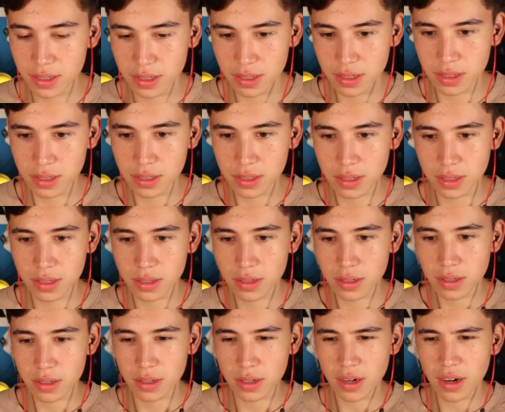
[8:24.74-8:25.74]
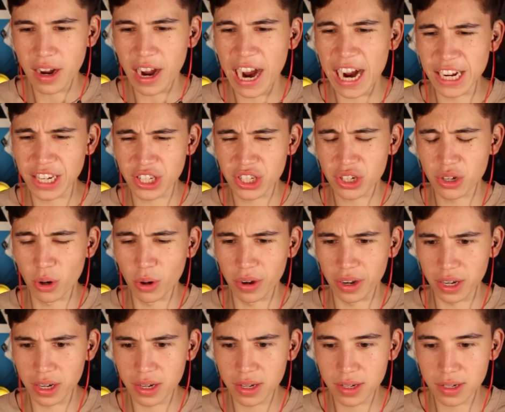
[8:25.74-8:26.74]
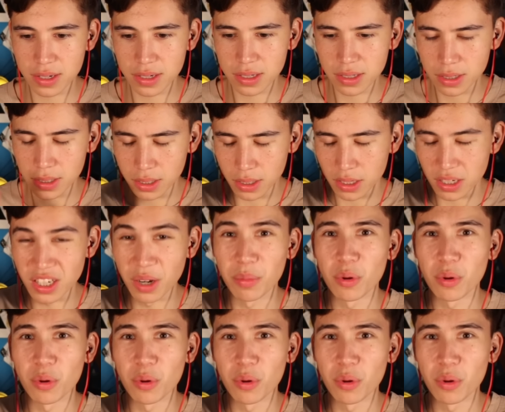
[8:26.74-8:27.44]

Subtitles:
And your highest scoring teen small